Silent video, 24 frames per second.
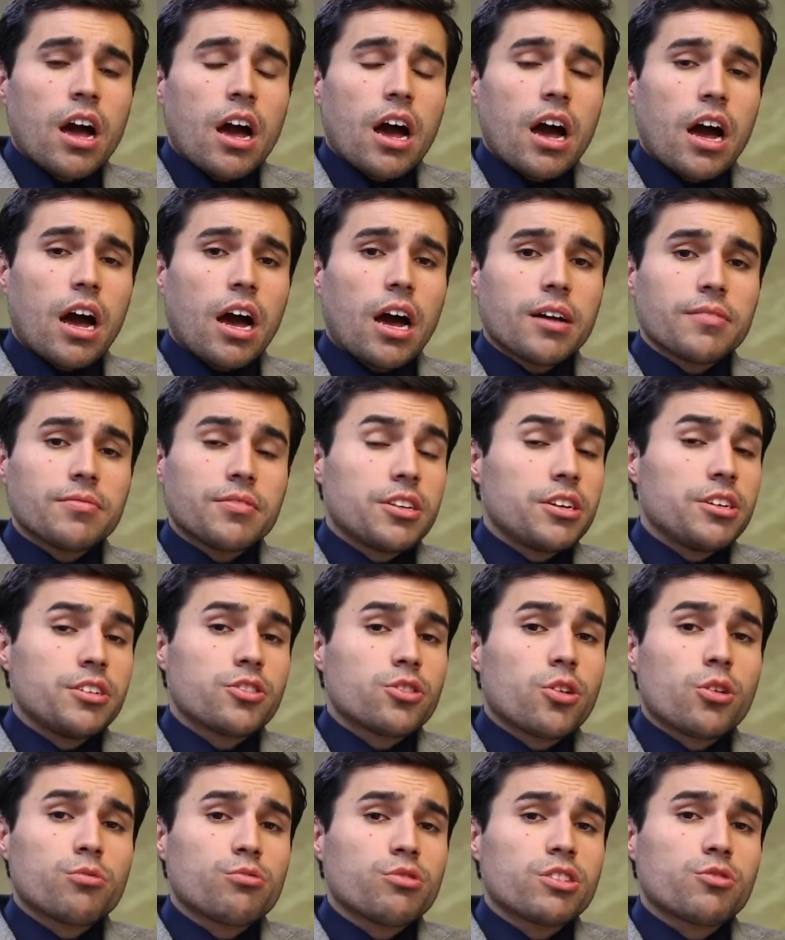There
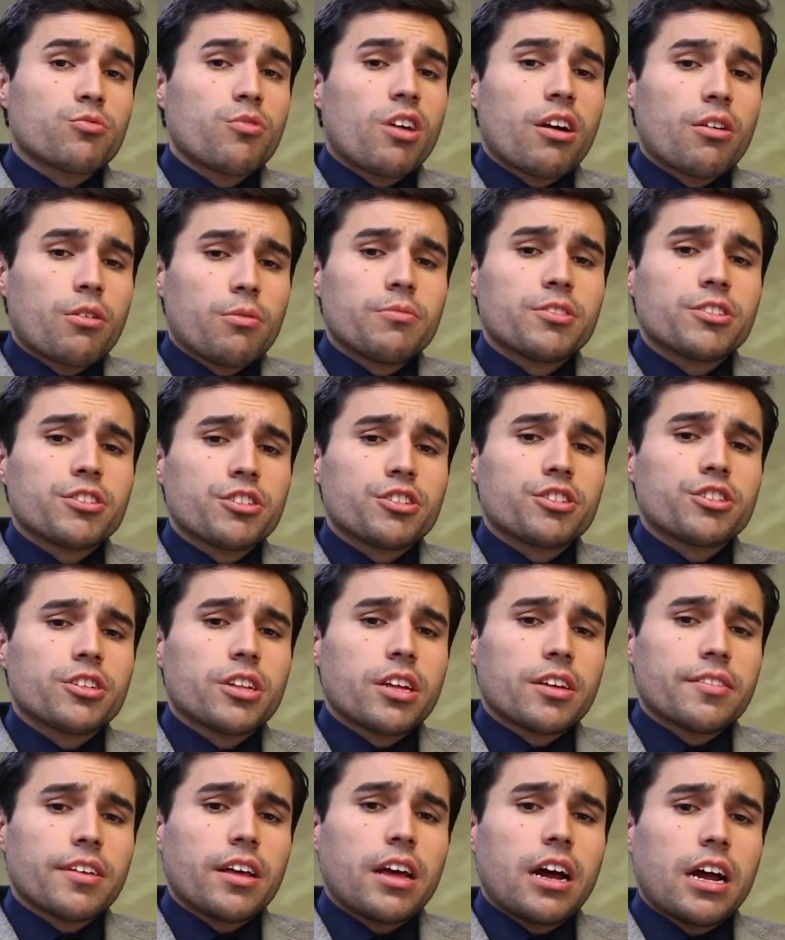is always one conversation
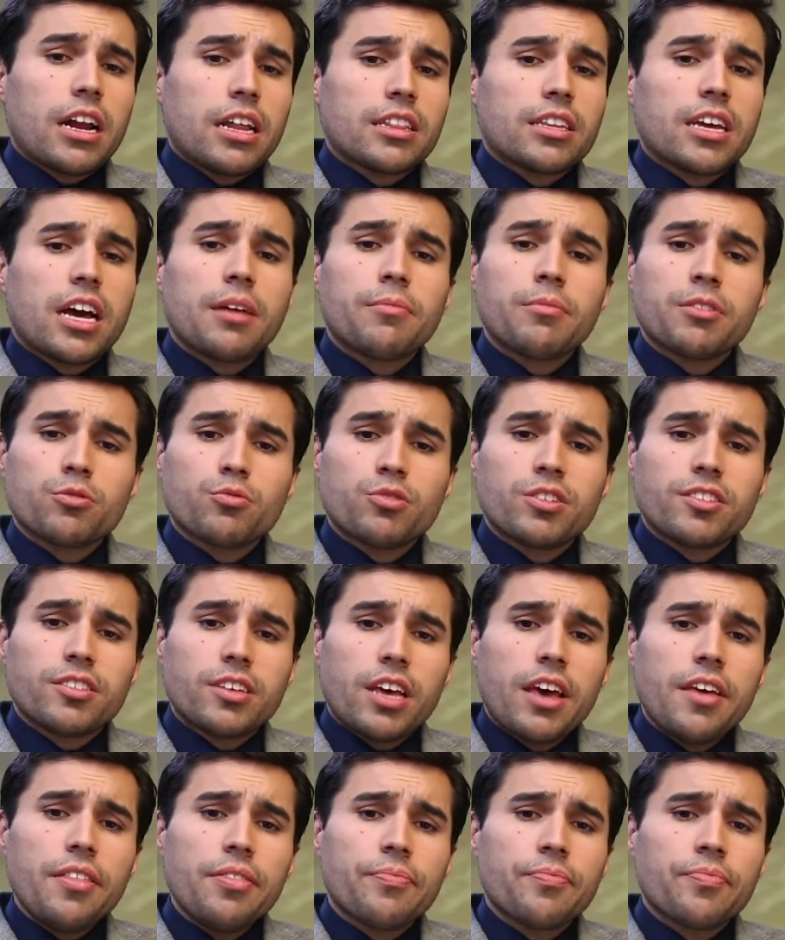at a time, as we
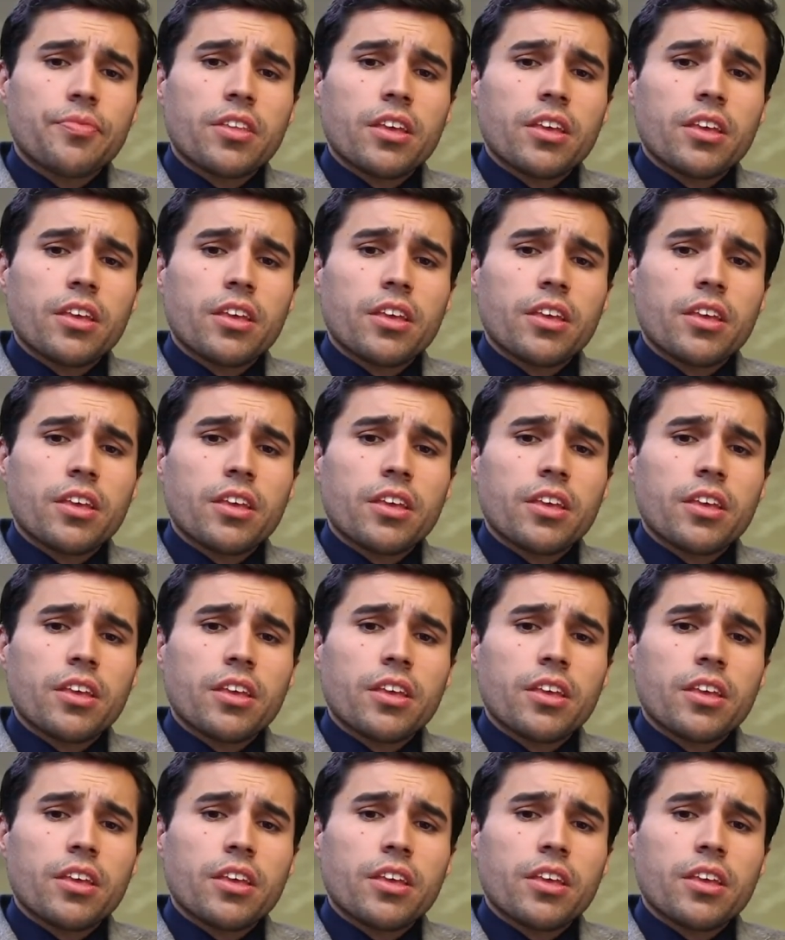said.